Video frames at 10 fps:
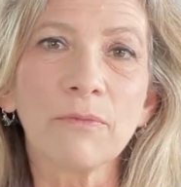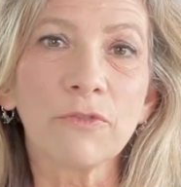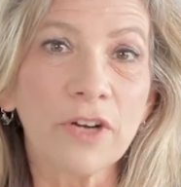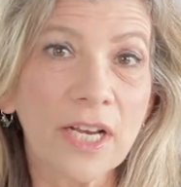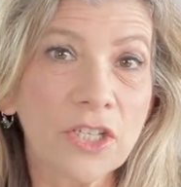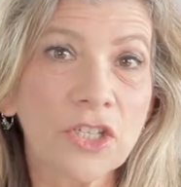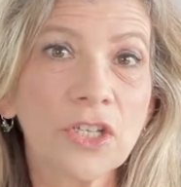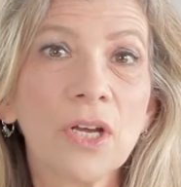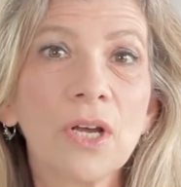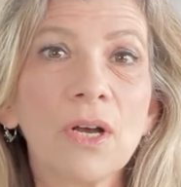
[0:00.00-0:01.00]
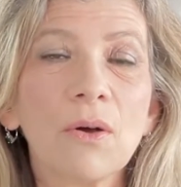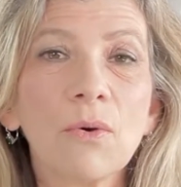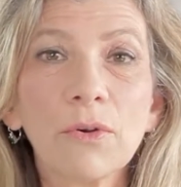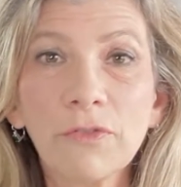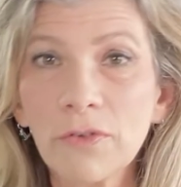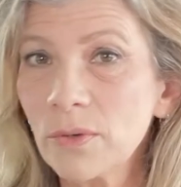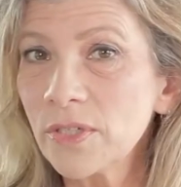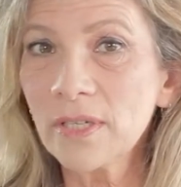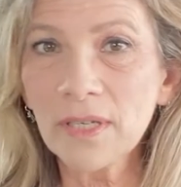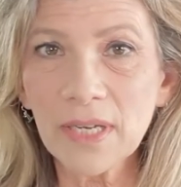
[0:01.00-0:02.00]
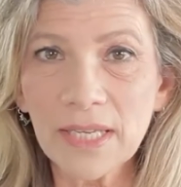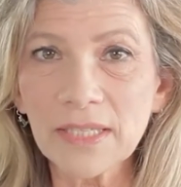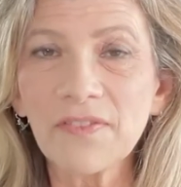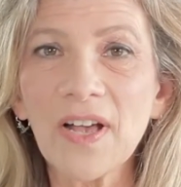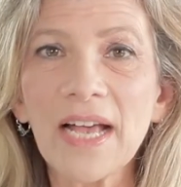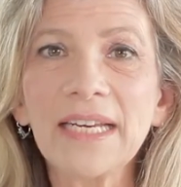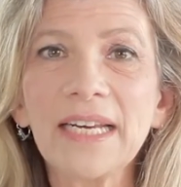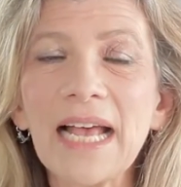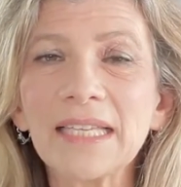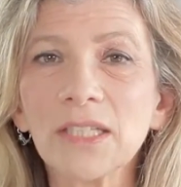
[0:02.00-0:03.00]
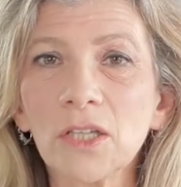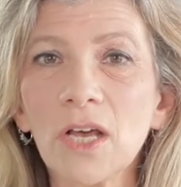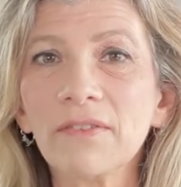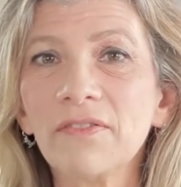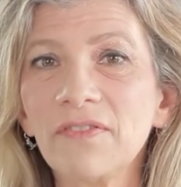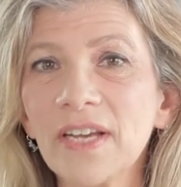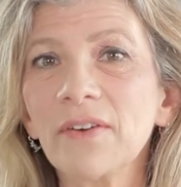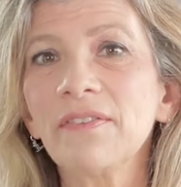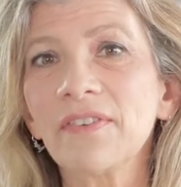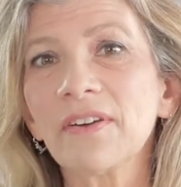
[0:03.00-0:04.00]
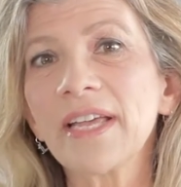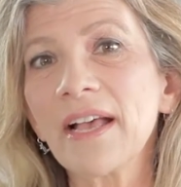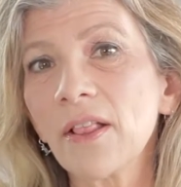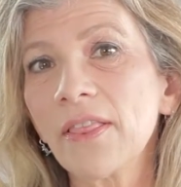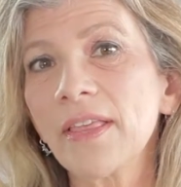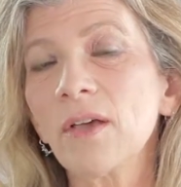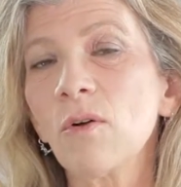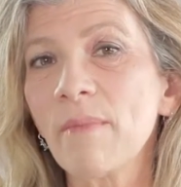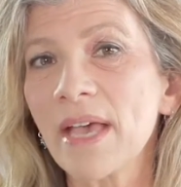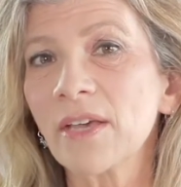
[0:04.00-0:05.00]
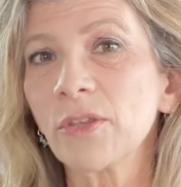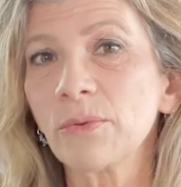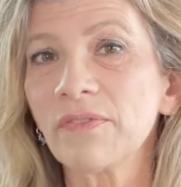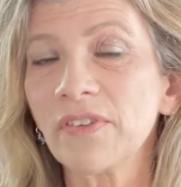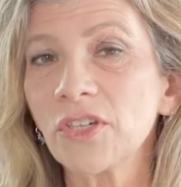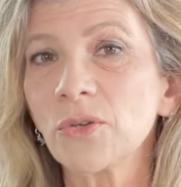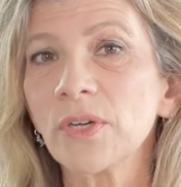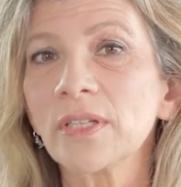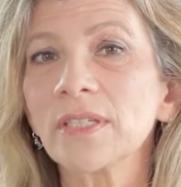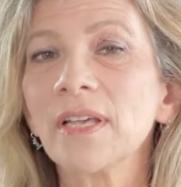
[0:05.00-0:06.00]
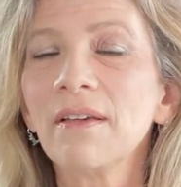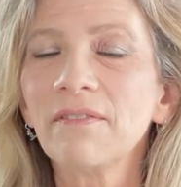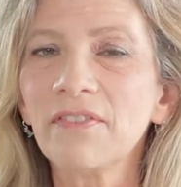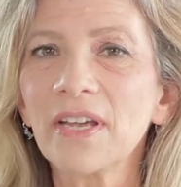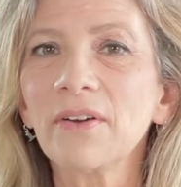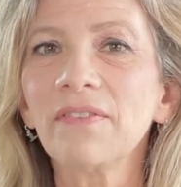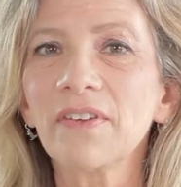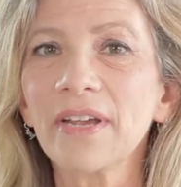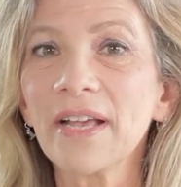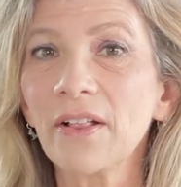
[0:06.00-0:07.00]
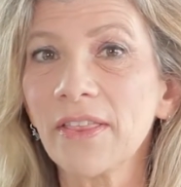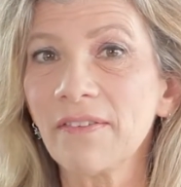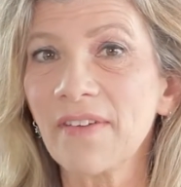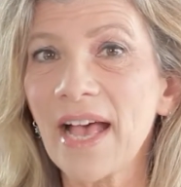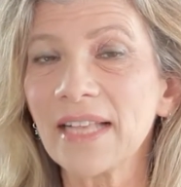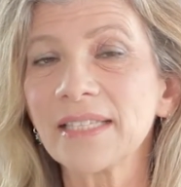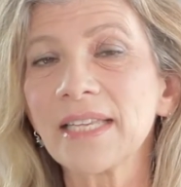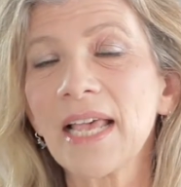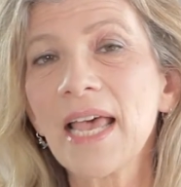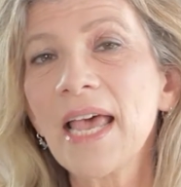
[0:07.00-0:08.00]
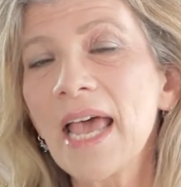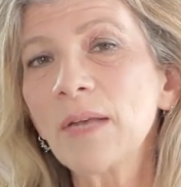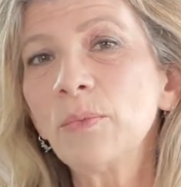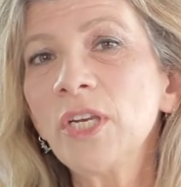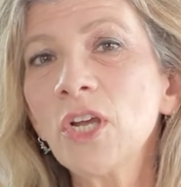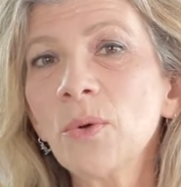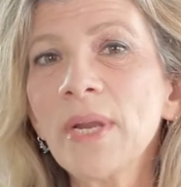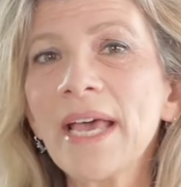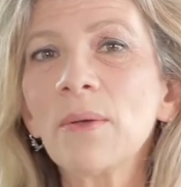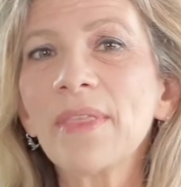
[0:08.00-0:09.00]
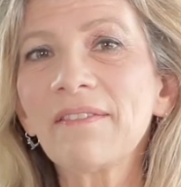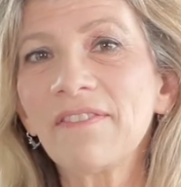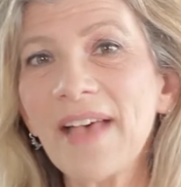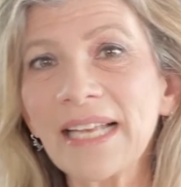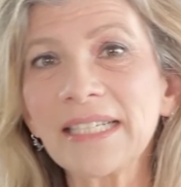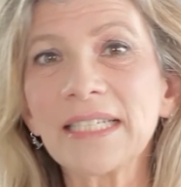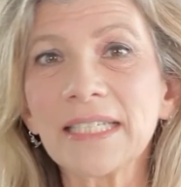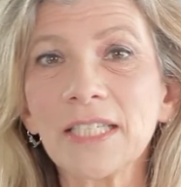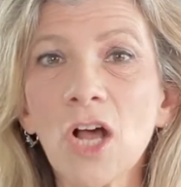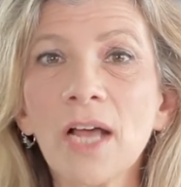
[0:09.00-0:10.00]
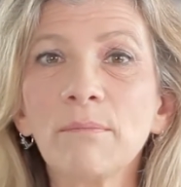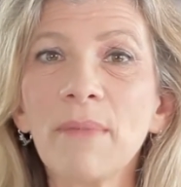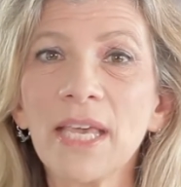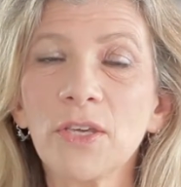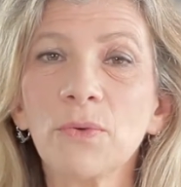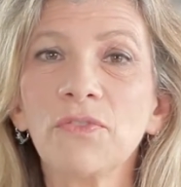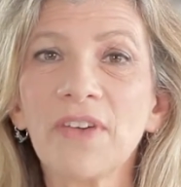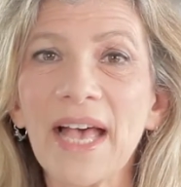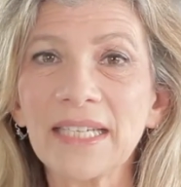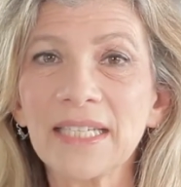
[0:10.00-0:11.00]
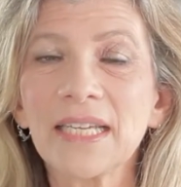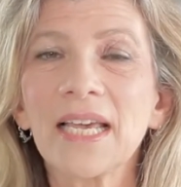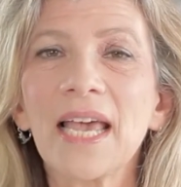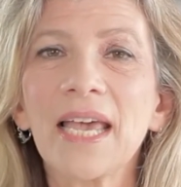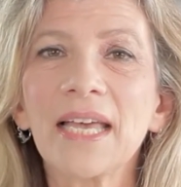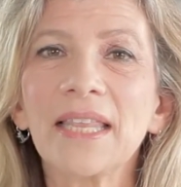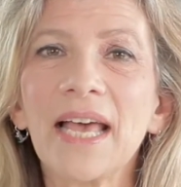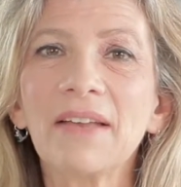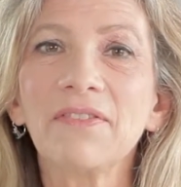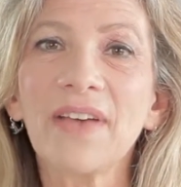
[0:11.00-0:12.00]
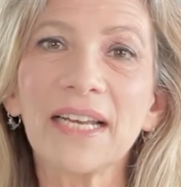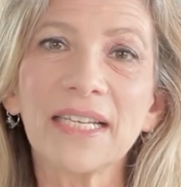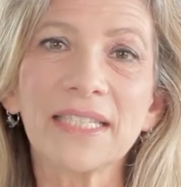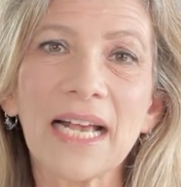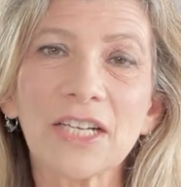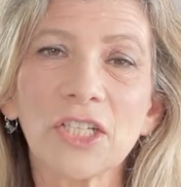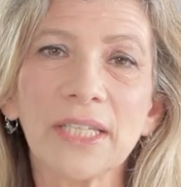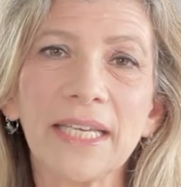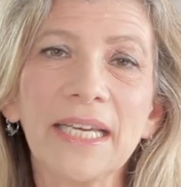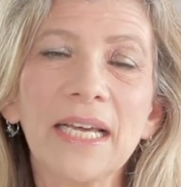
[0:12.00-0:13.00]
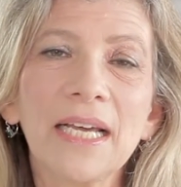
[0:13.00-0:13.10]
fresh or frozen, it's fine. It has a lot of very, very healthy omega-3 fish oils, very, very healthy fats. And we know now that fat does not make you fat, and that fat is actually